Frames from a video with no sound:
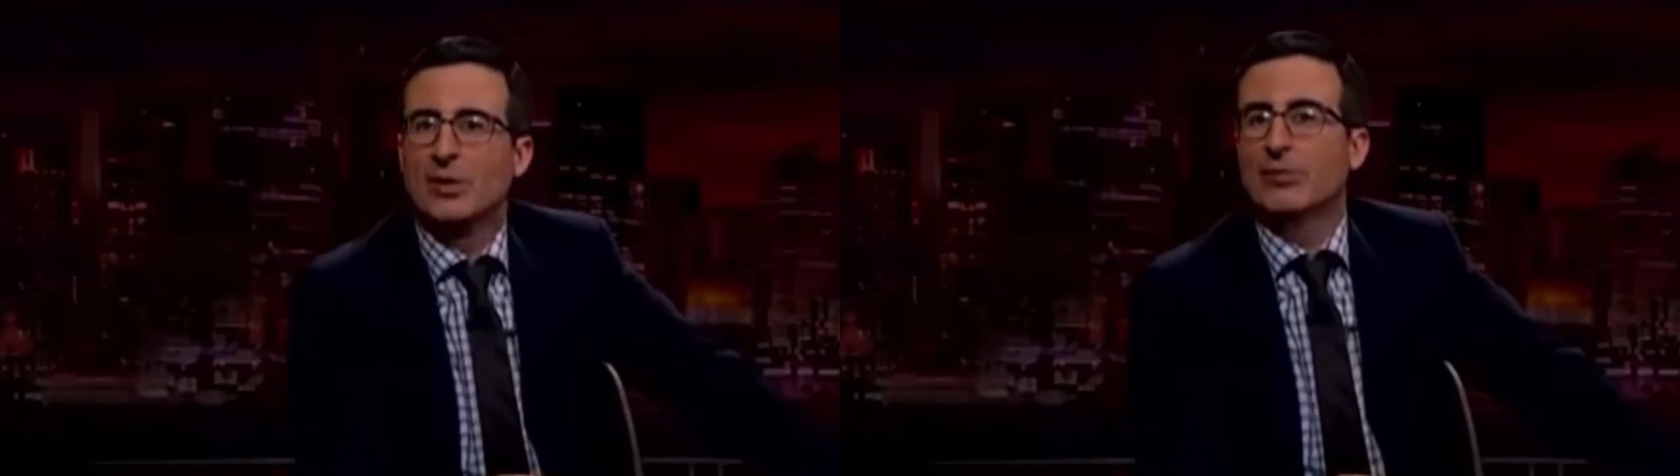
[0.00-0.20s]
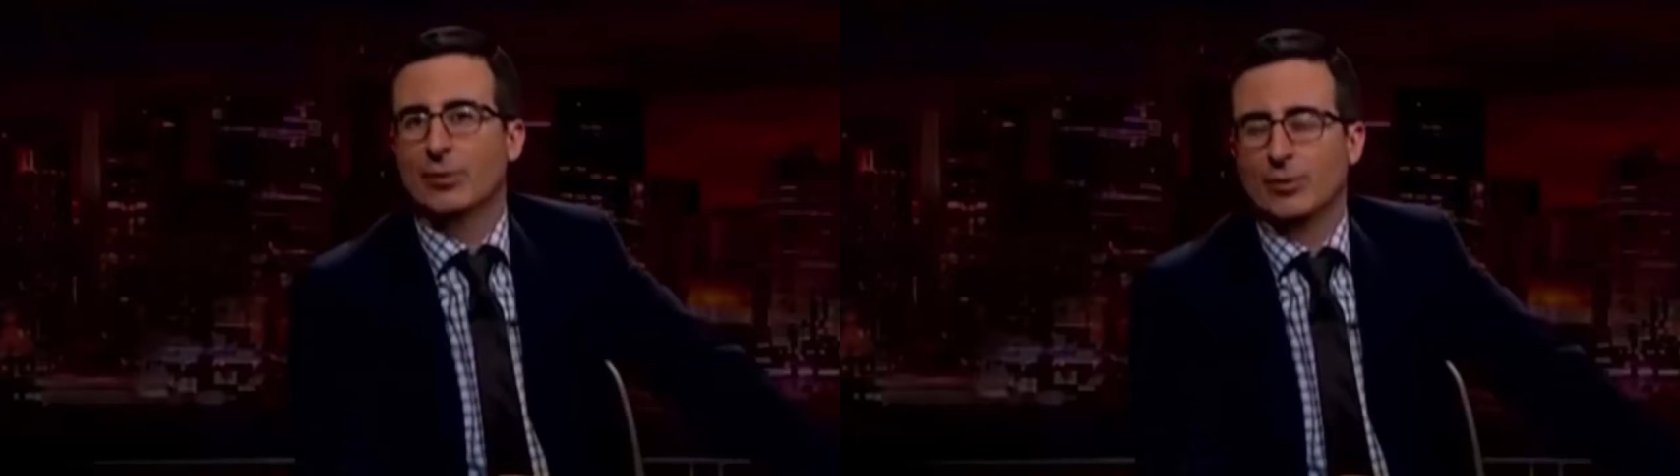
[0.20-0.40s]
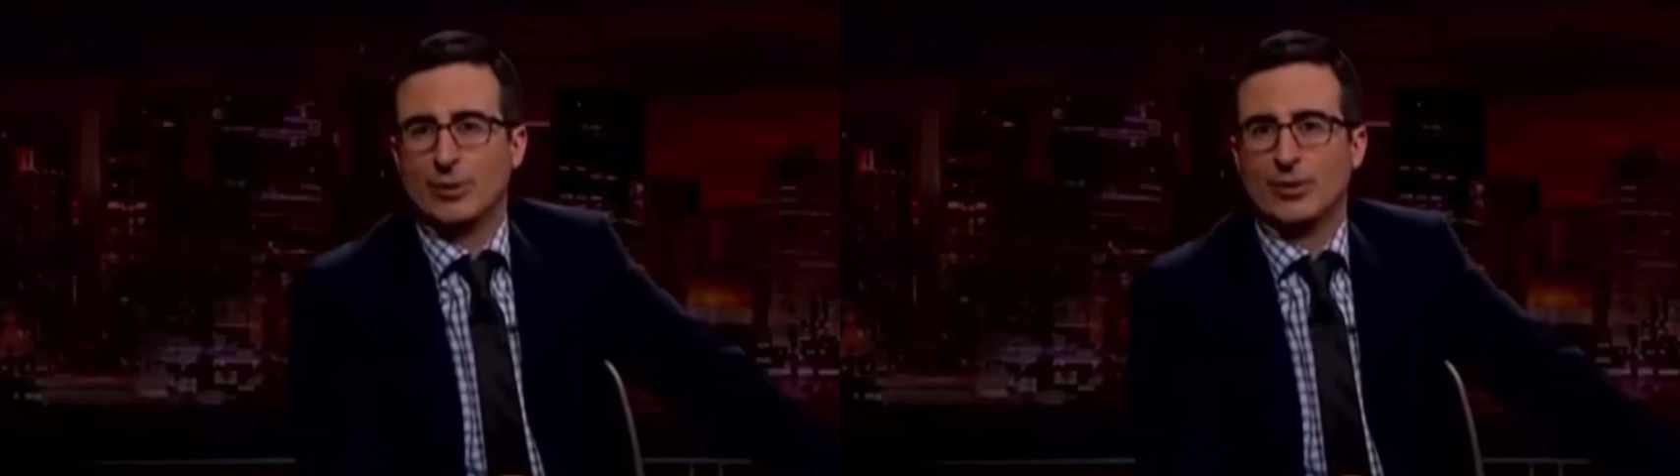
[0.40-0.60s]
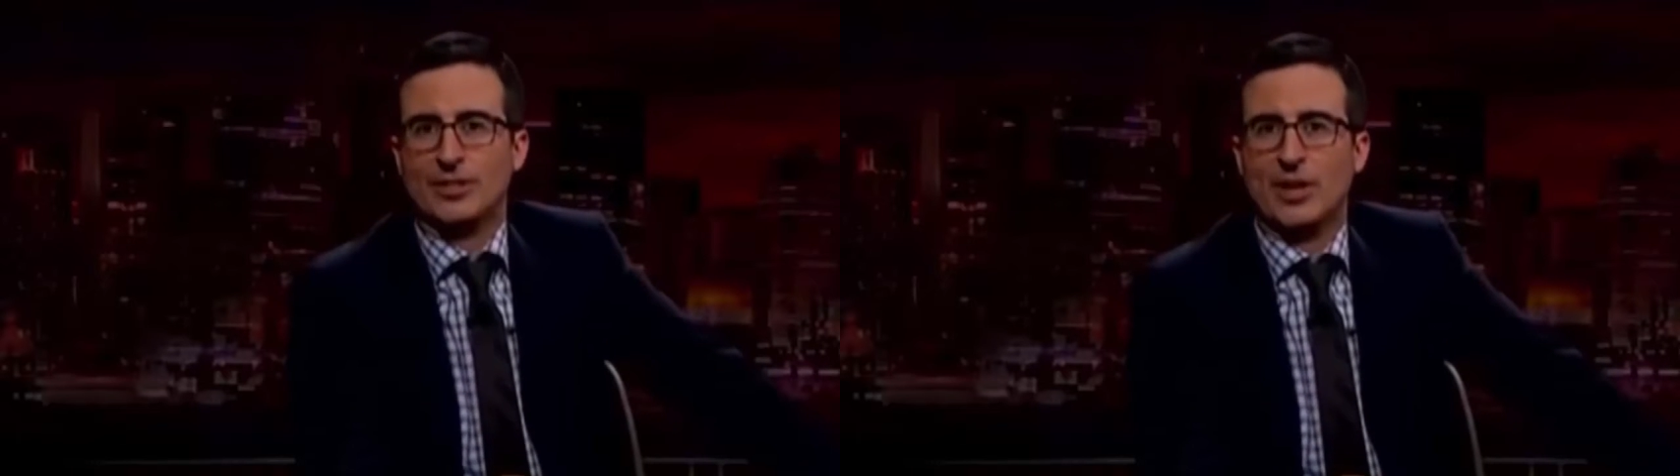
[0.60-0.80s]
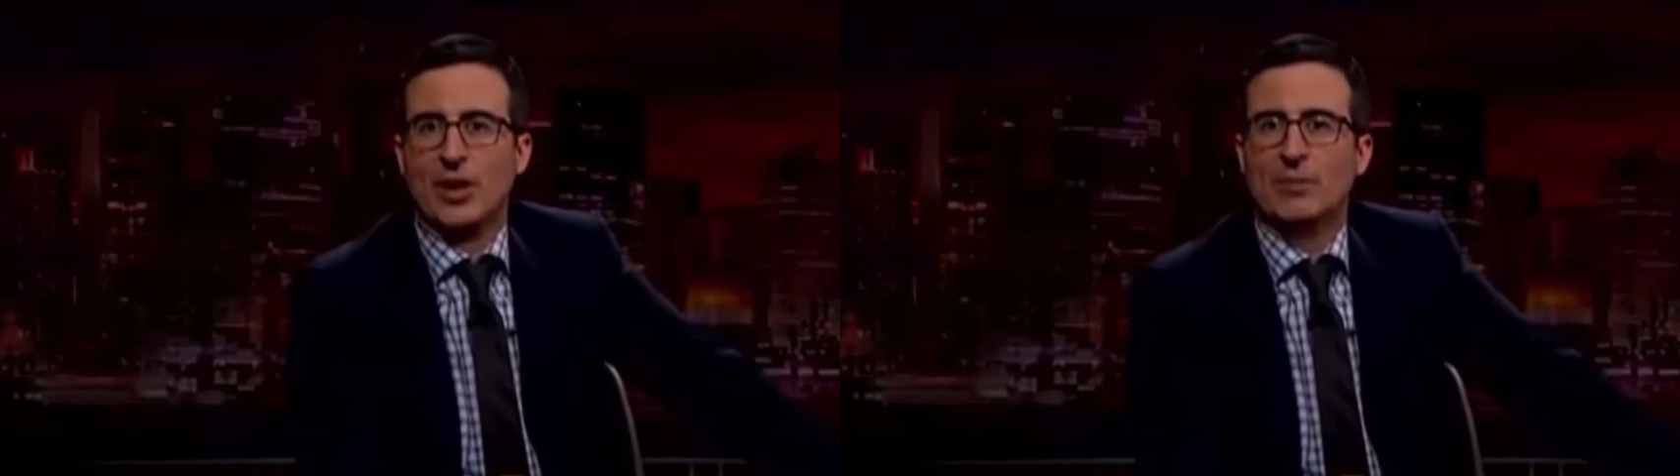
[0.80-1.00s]
overalls all
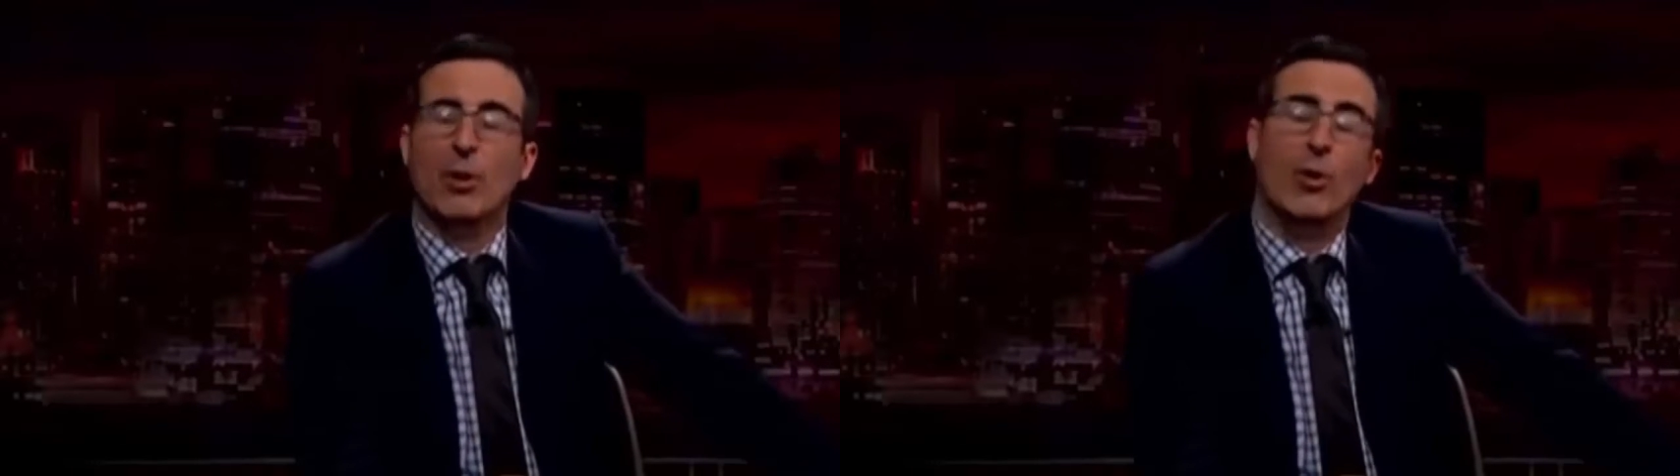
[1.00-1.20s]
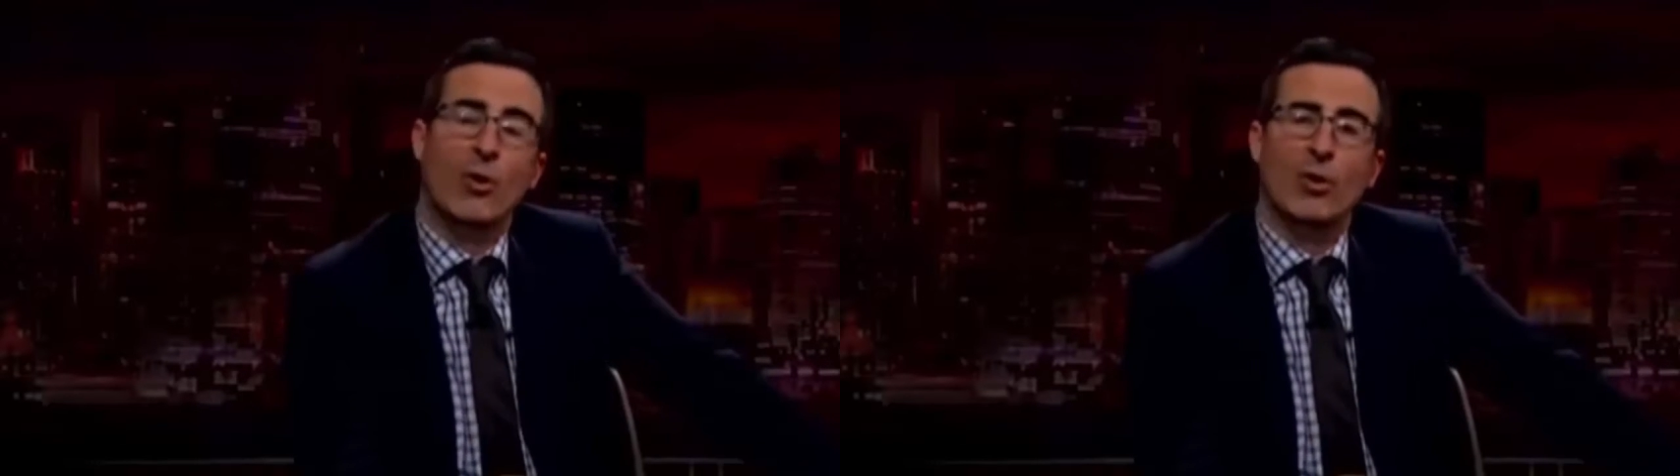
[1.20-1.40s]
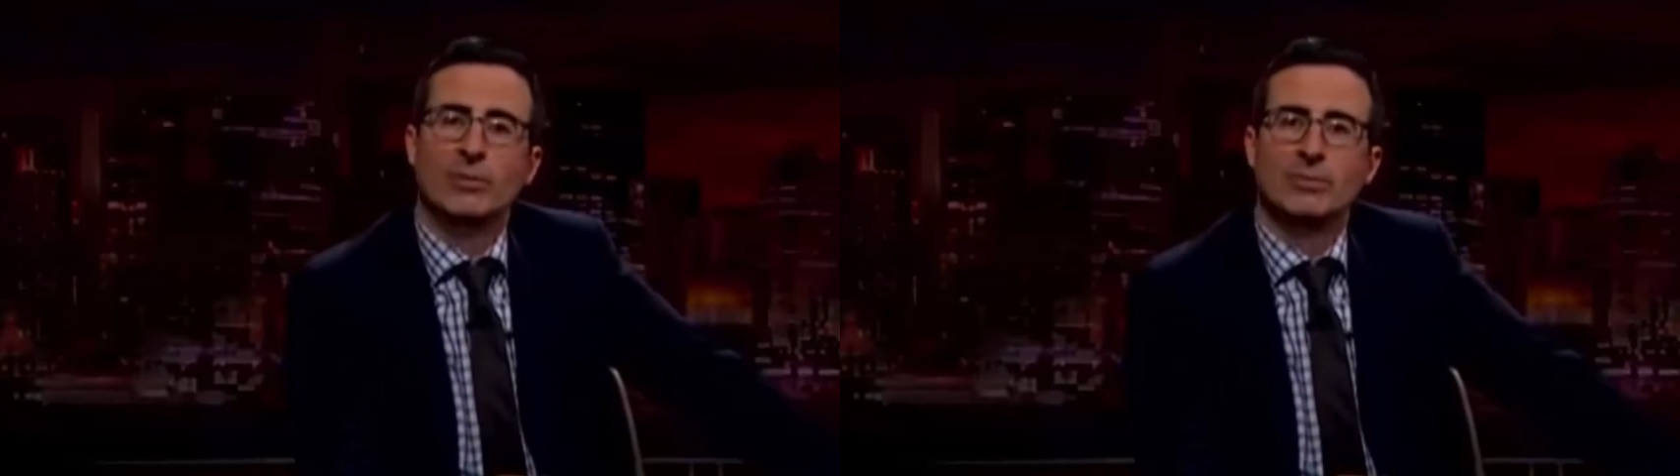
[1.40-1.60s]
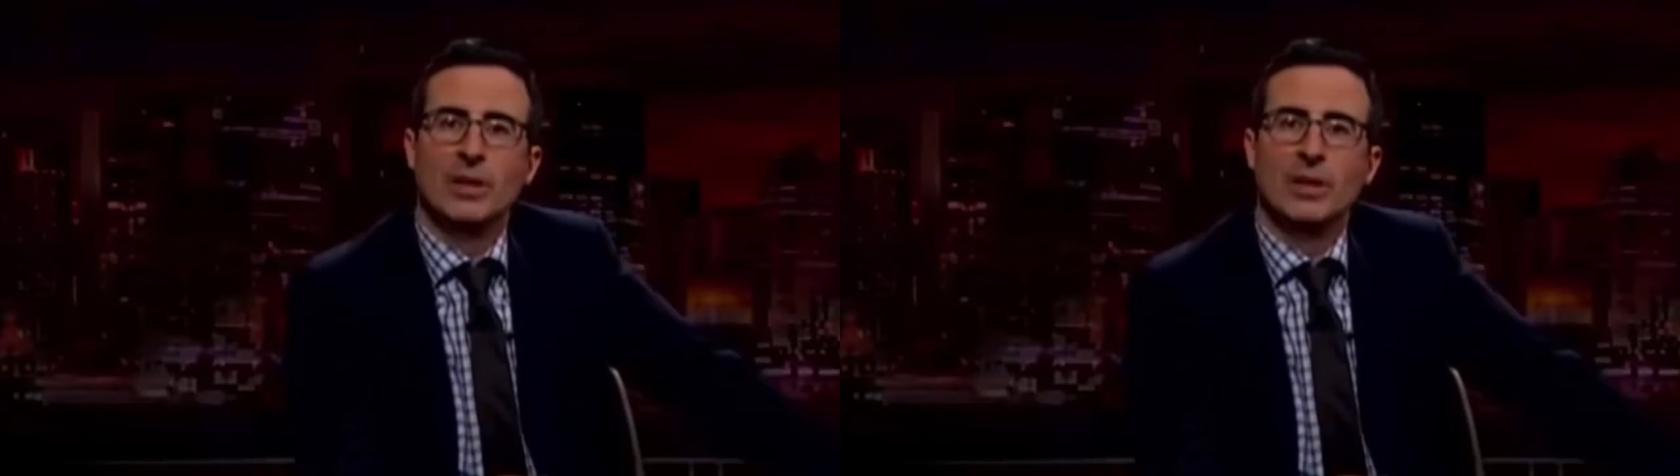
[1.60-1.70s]
the time, or,